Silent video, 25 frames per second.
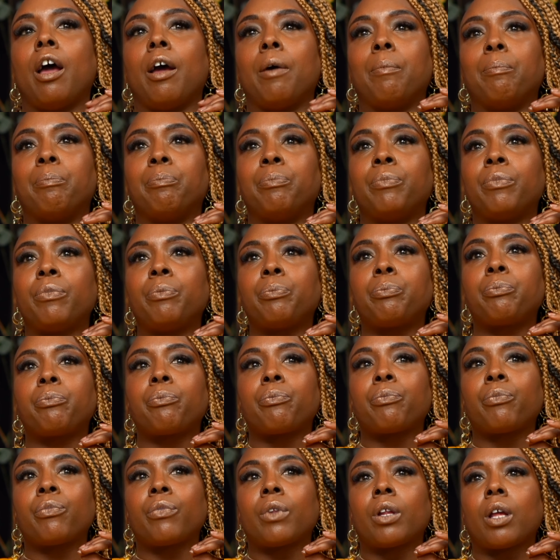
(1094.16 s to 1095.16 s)
um,
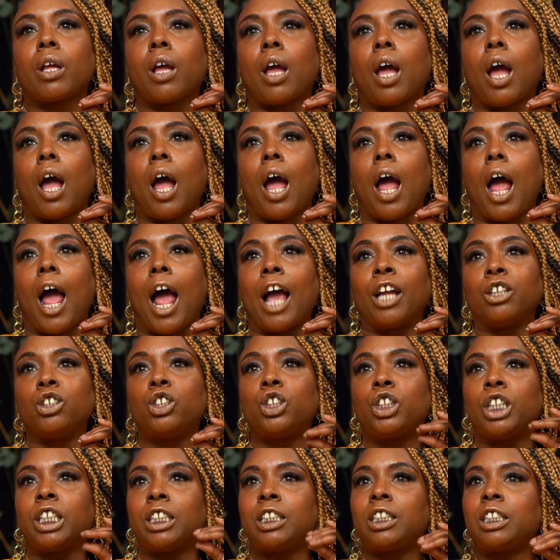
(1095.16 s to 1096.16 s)

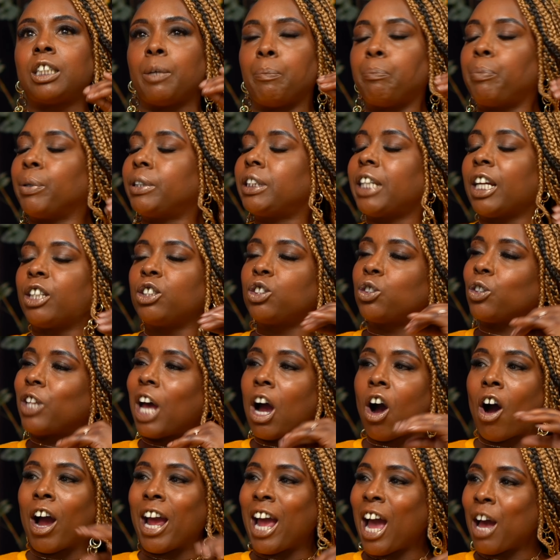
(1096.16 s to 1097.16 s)
and she's seen potential
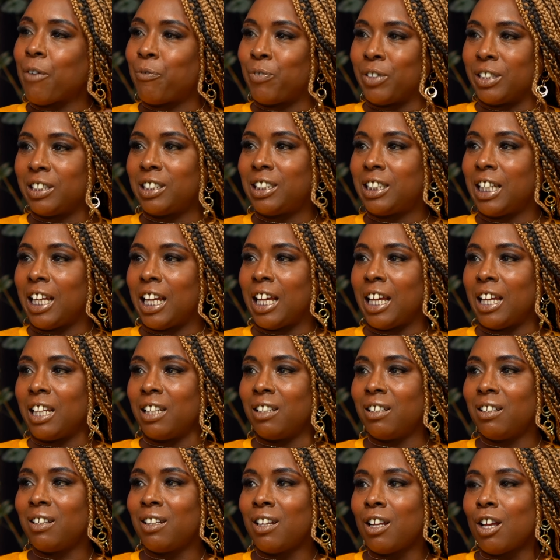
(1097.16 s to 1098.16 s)
that I haven't
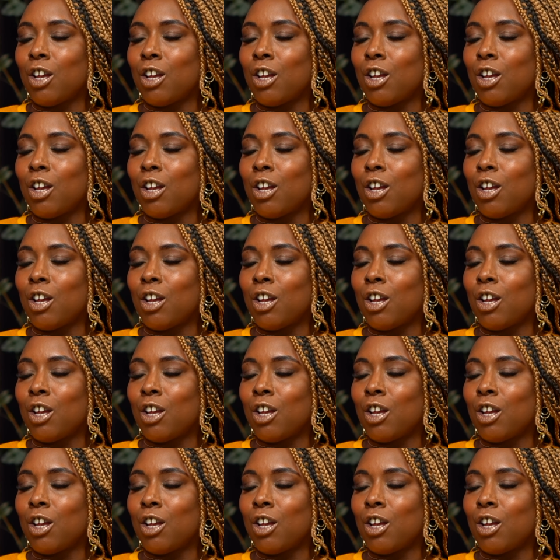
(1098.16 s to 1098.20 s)
seen.